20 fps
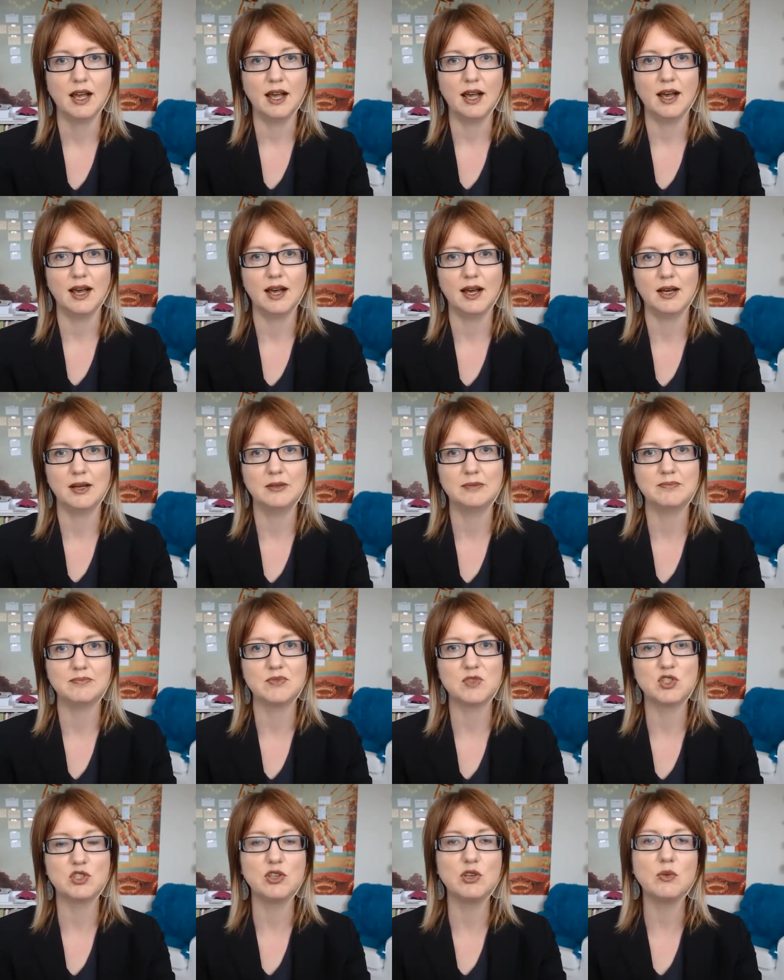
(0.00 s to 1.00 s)

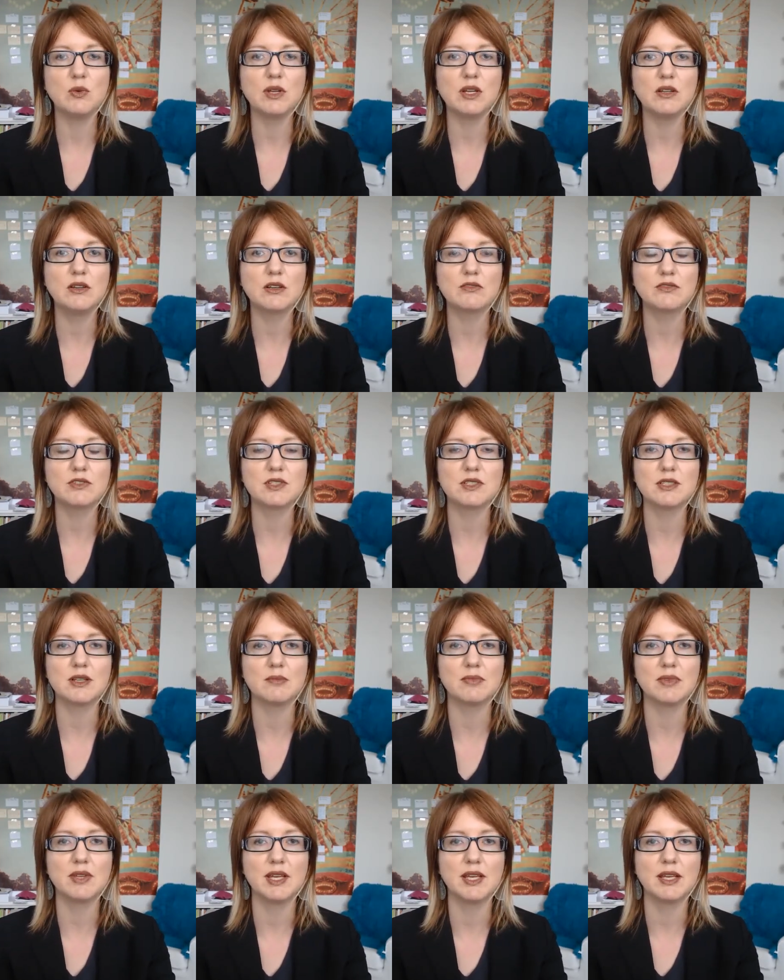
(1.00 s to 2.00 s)
So you want to look for
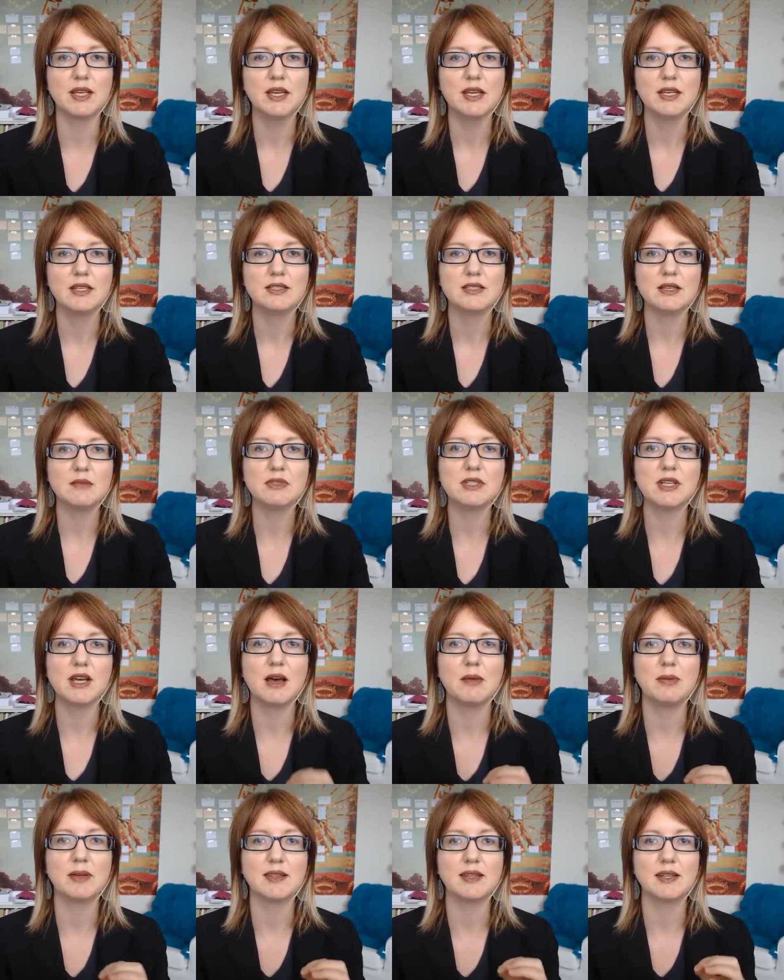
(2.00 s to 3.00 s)
some
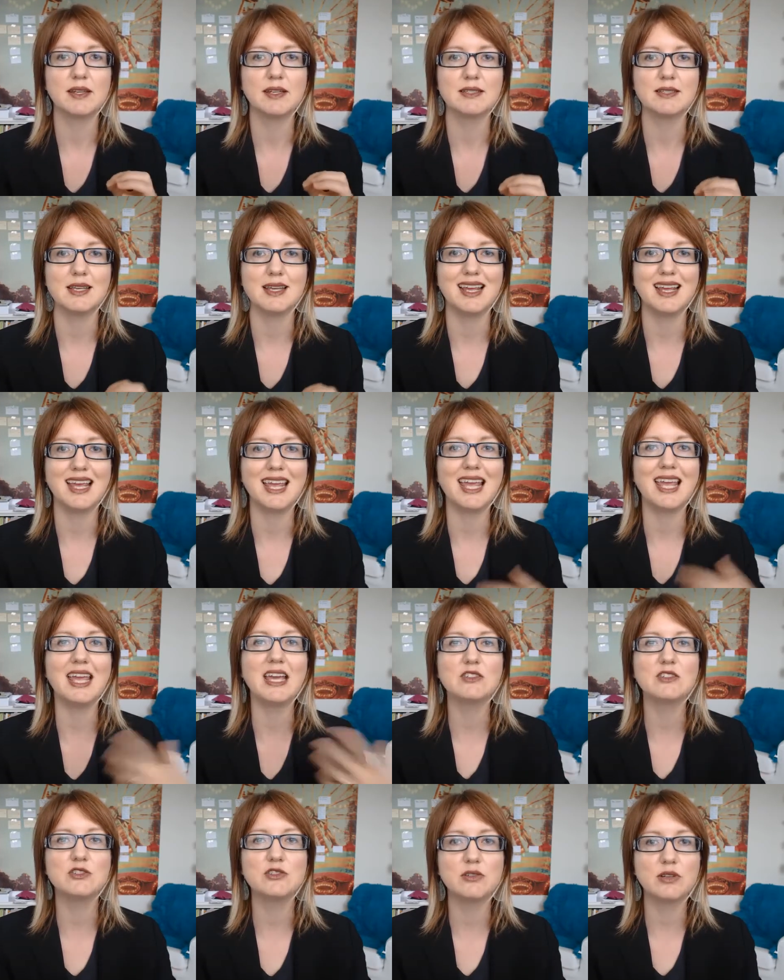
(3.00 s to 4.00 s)
topic that is
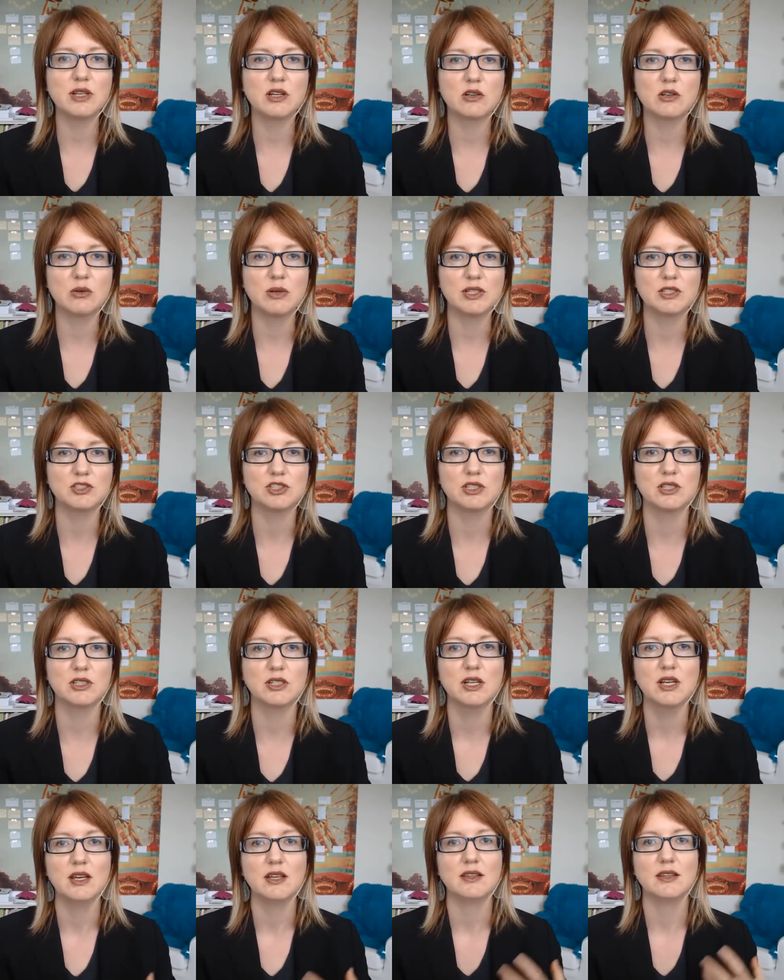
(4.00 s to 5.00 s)
answering a question
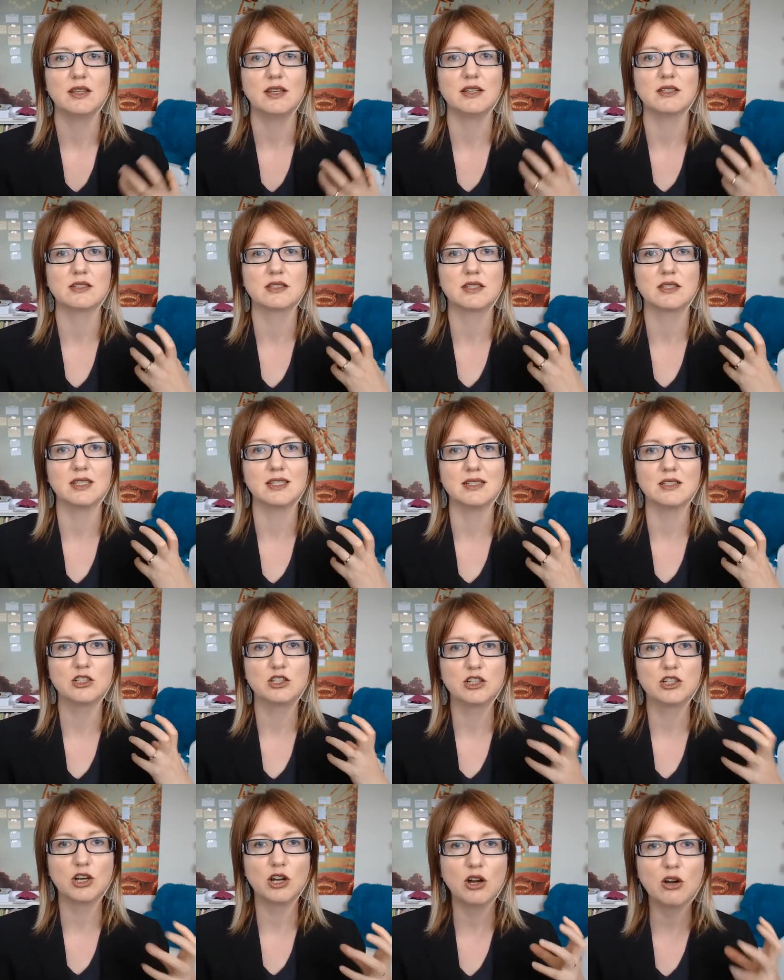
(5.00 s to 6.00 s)
that is
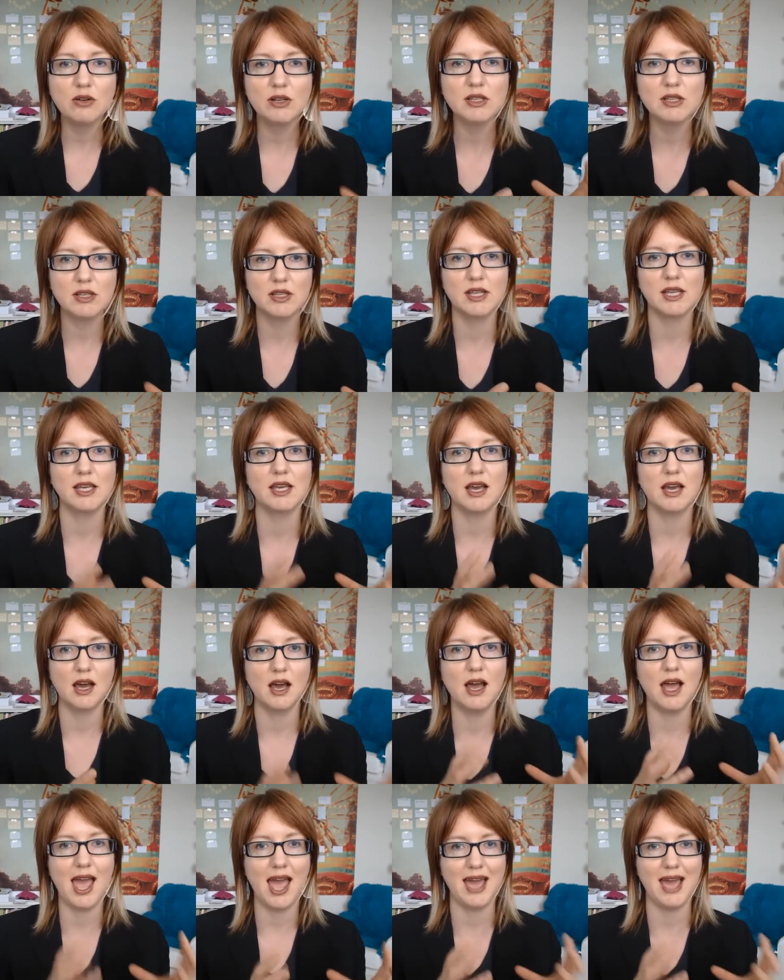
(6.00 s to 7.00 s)
currently
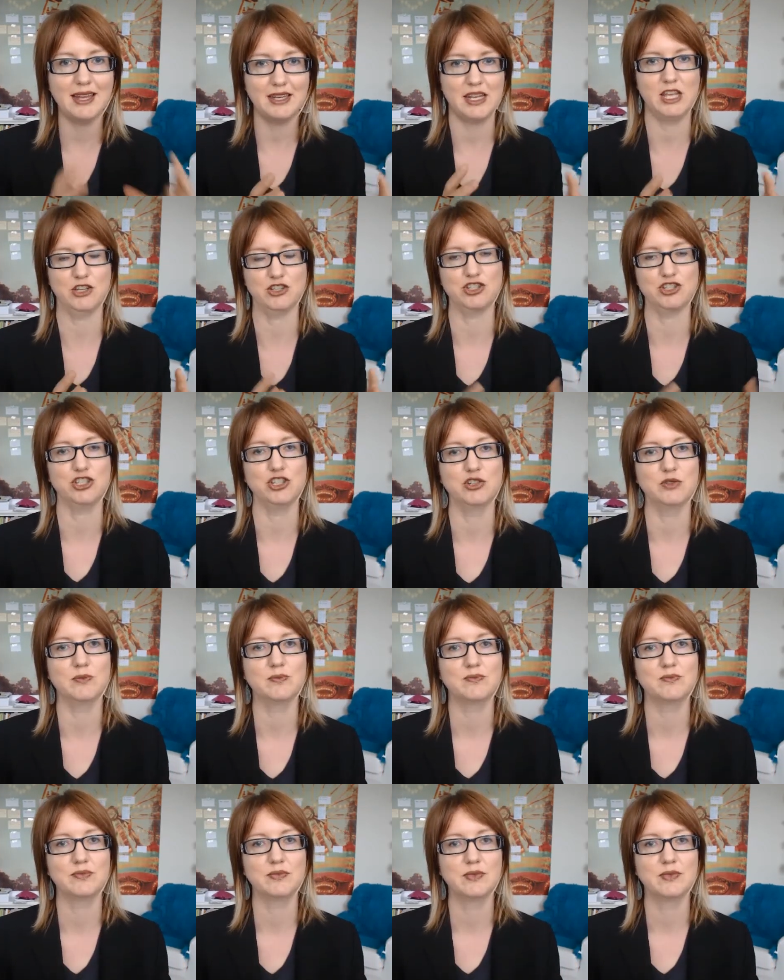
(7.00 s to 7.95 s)
at issue.